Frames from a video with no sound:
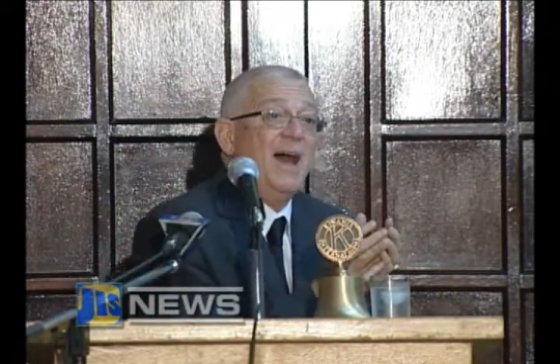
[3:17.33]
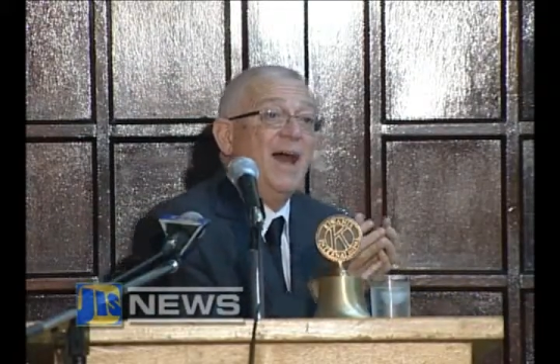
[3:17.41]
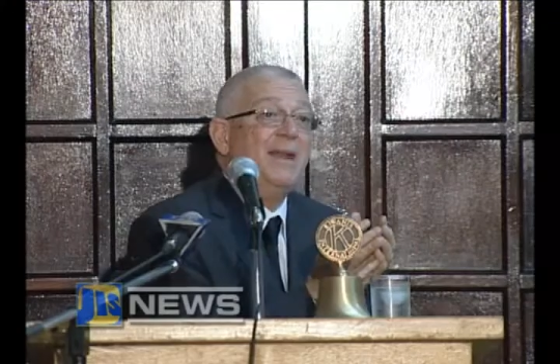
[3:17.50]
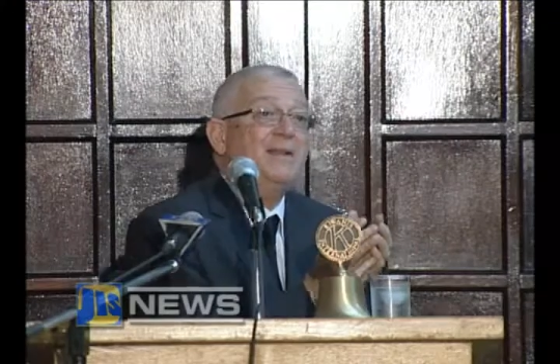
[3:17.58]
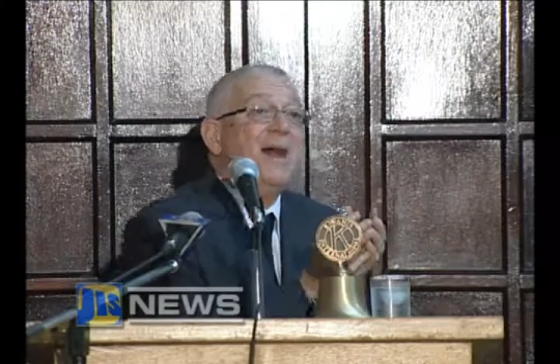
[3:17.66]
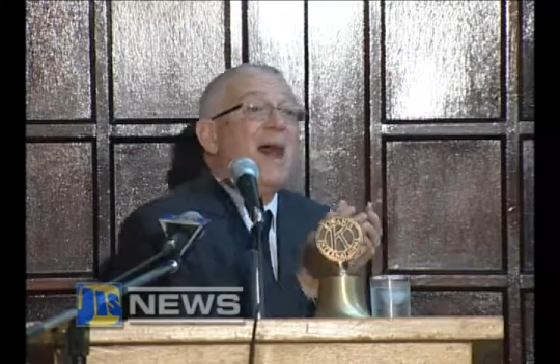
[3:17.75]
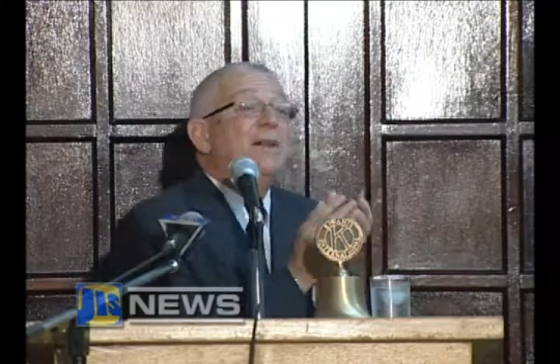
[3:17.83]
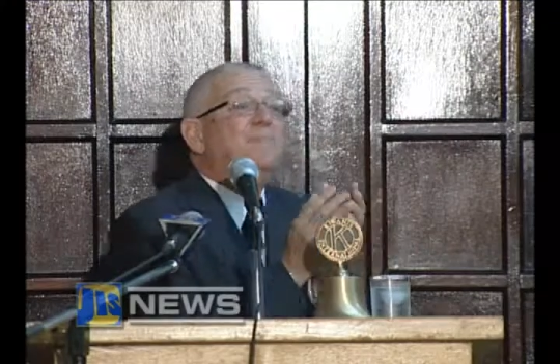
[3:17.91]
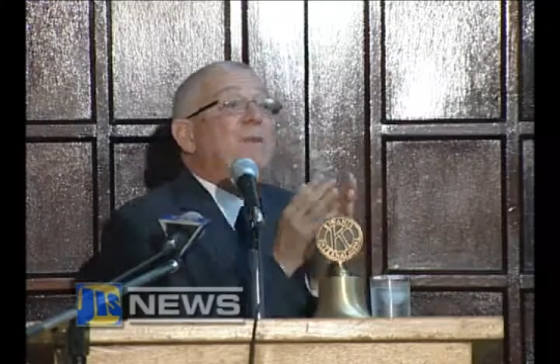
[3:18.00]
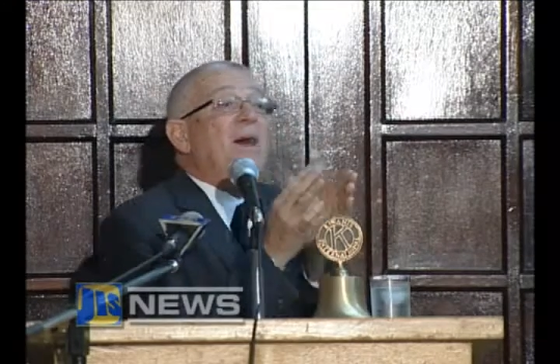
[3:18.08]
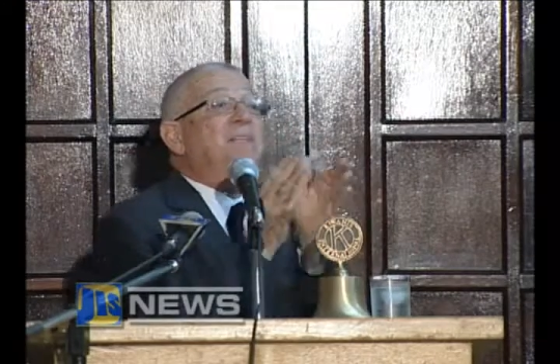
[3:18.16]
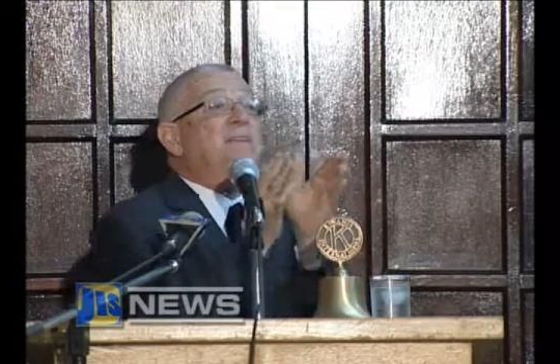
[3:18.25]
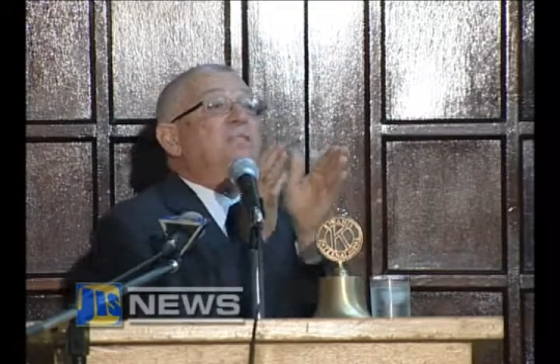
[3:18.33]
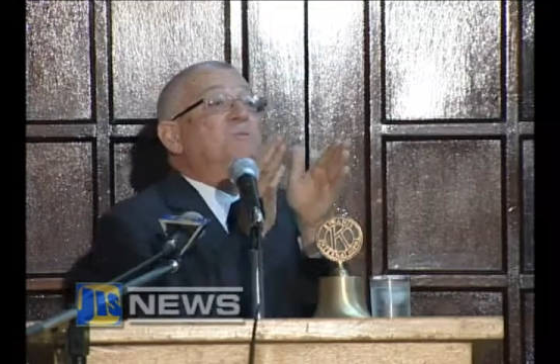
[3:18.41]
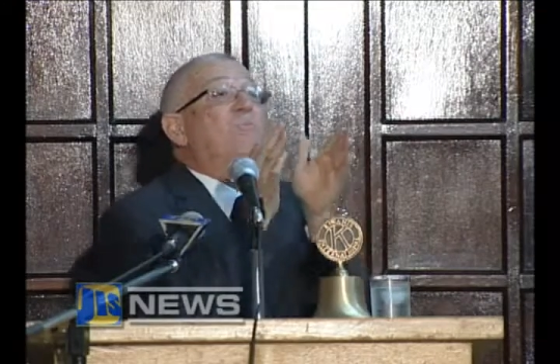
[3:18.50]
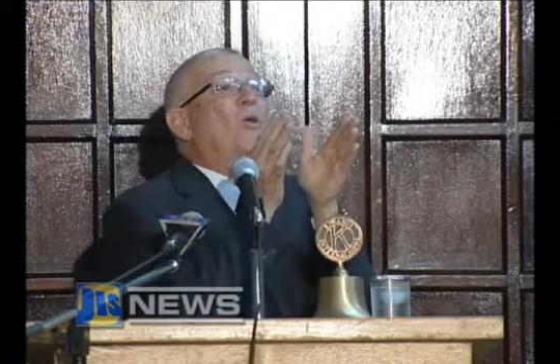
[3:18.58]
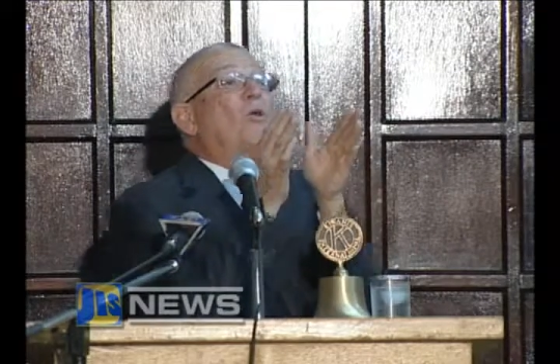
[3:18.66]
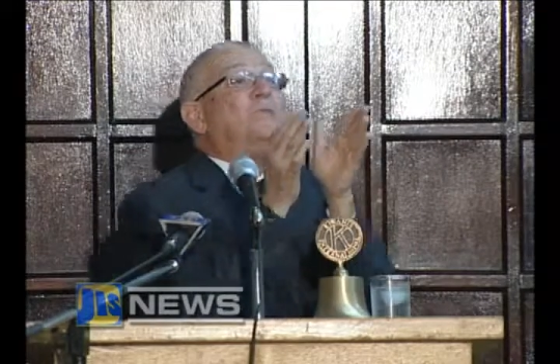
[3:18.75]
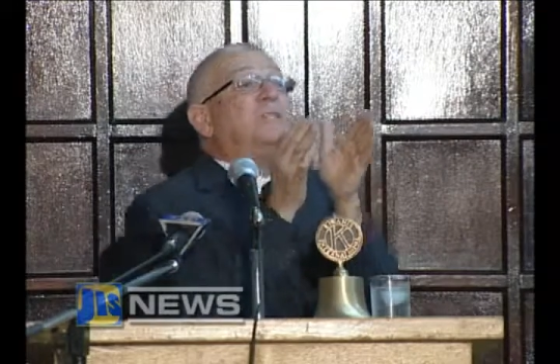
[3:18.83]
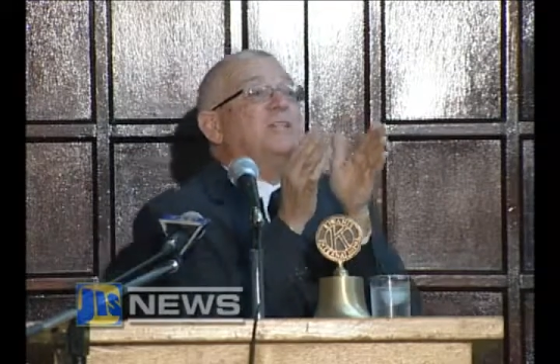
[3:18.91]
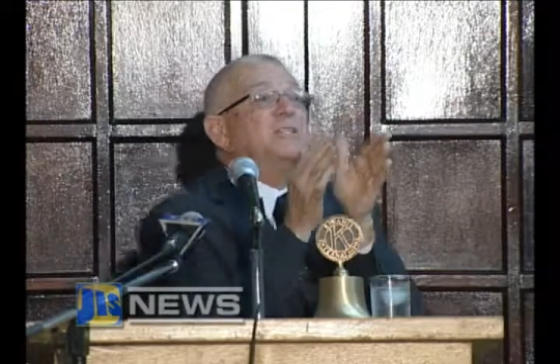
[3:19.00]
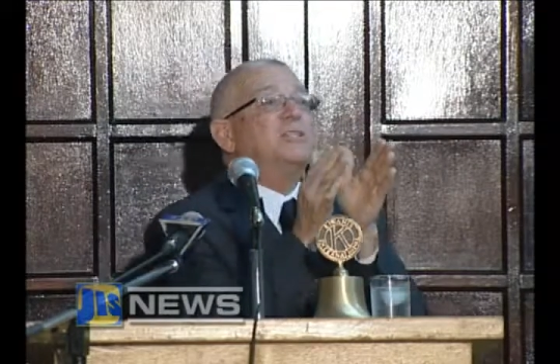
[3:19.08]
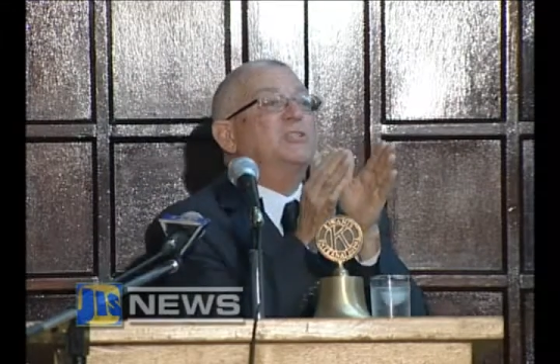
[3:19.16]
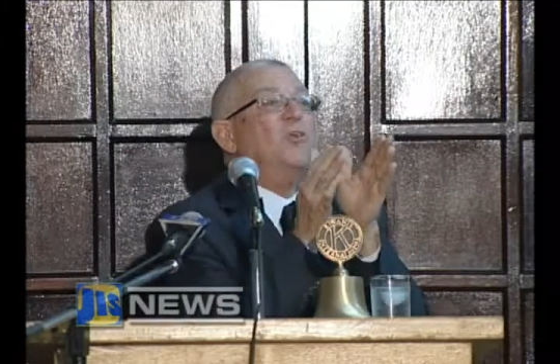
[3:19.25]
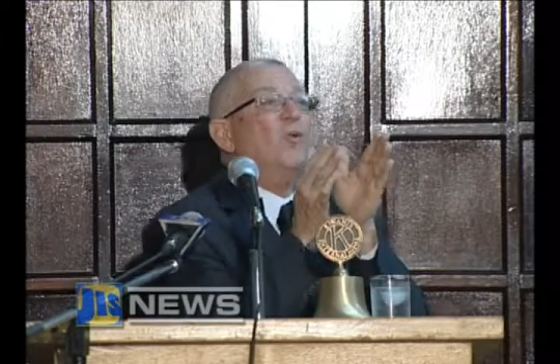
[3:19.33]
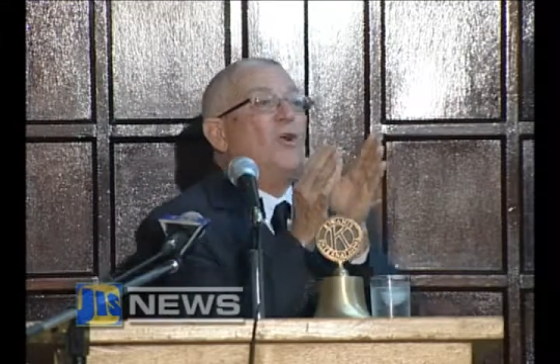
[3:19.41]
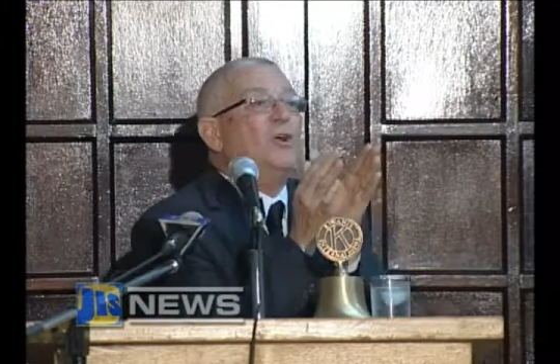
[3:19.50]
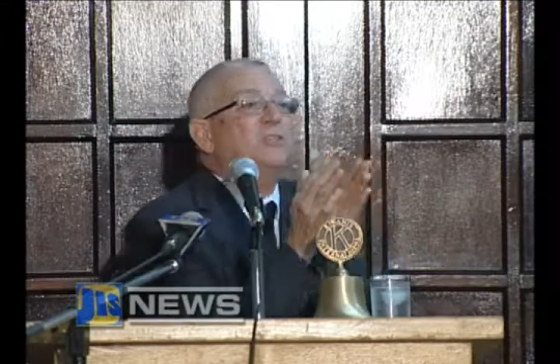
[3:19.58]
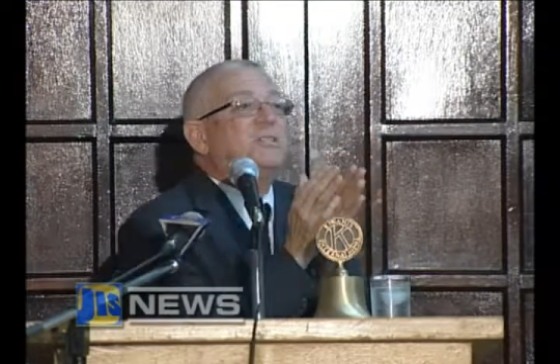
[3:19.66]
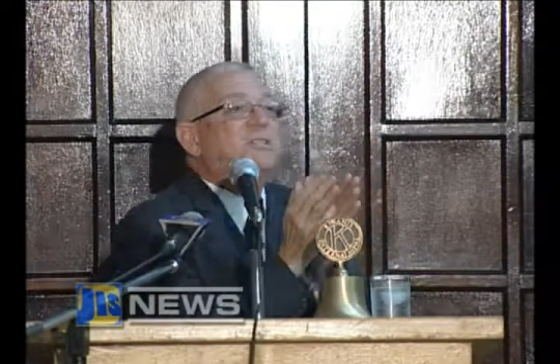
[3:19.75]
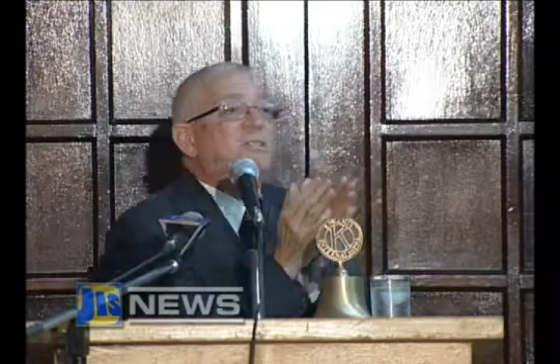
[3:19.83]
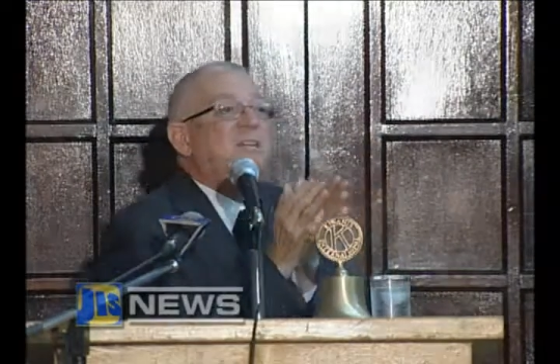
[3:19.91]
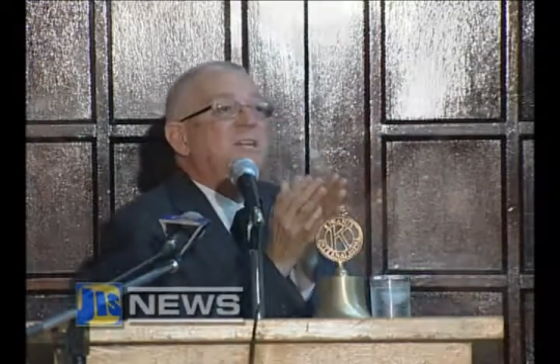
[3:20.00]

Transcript: and, and, and dispose us towards